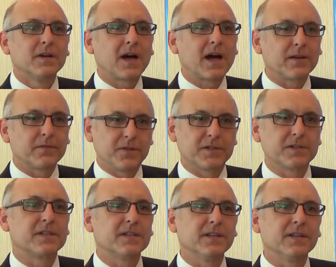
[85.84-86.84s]
high
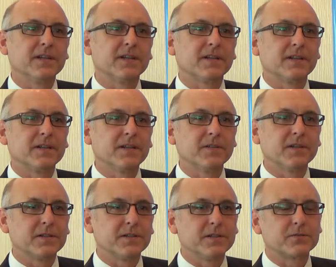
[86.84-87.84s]
efficiency and even
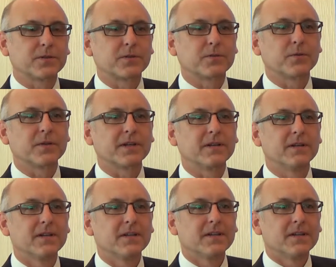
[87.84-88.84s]
into district cooling.
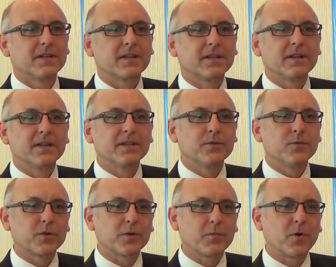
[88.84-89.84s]
The
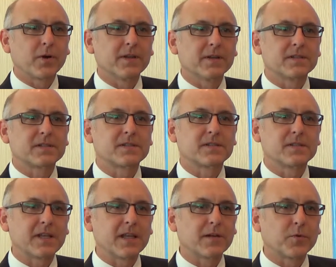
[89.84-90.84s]
northern markets,
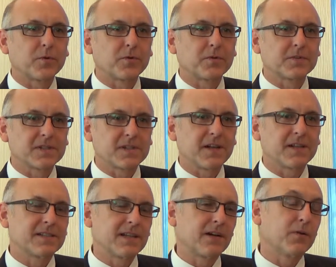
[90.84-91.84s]
sustainable
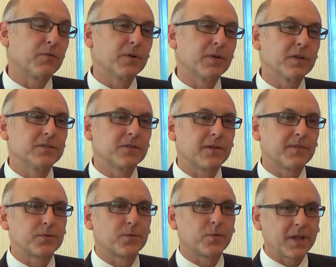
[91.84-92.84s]
designs now are really
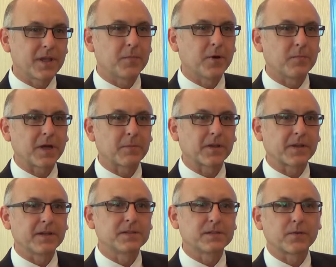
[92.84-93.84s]
driving toward heat pump
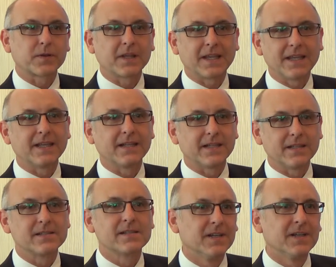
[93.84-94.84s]
applications for the heating
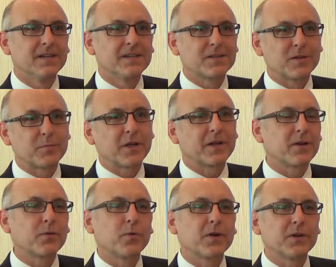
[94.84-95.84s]
needs. So depending
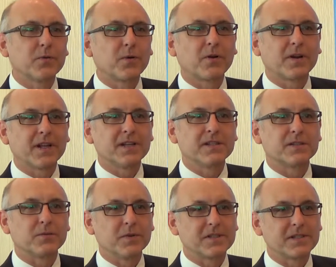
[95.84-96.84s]
on where you are in
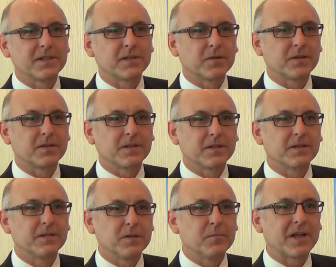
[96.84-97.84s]
Asia, we see the
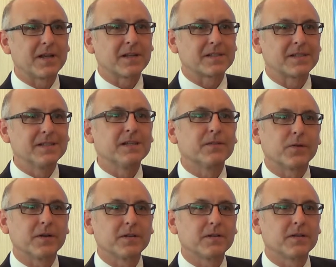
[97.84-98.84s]
demands
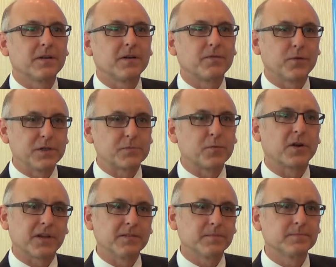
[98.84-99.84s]
different for each market.